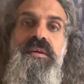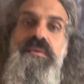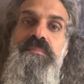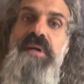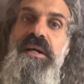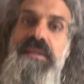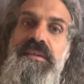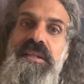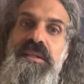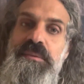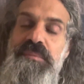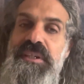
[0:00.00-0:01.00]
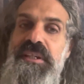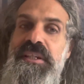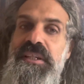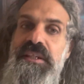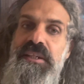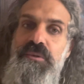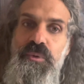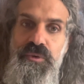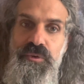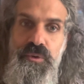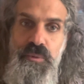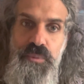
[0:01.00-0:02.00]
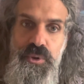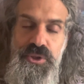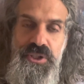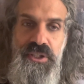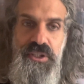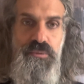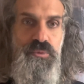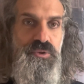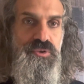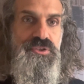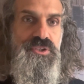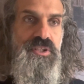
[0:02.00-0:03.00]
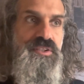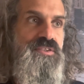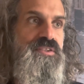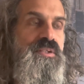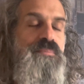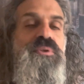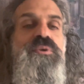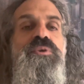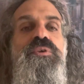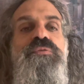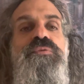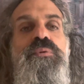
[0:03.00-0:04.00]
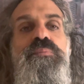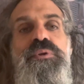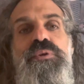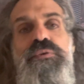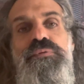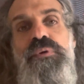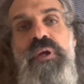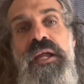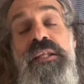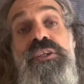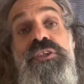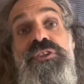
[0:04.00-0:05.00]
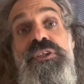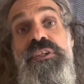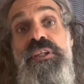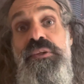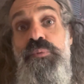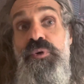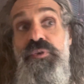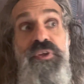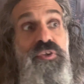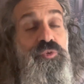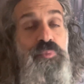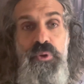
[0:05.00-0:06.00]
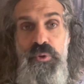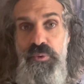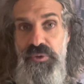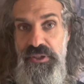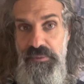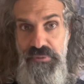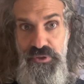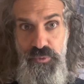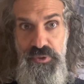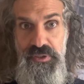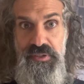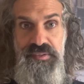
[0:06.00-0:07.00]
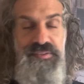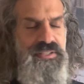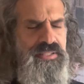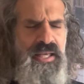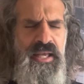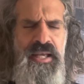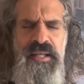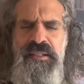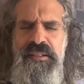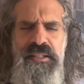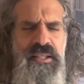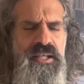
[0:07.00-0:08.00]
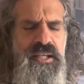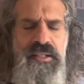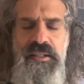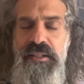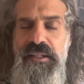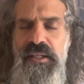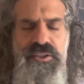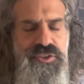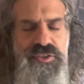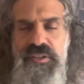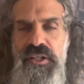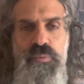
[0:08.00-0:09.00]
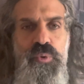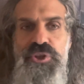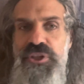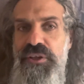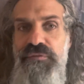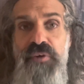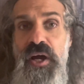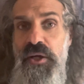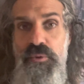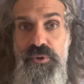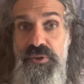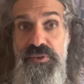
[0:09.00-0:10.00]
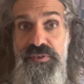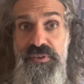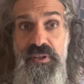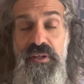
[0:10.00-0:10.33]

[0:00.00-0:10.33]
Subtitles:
But in the beginning, it was no pushing. It was just a beautiful, beautiful energy that was exploding between us again and again and again, just like watching fireworks.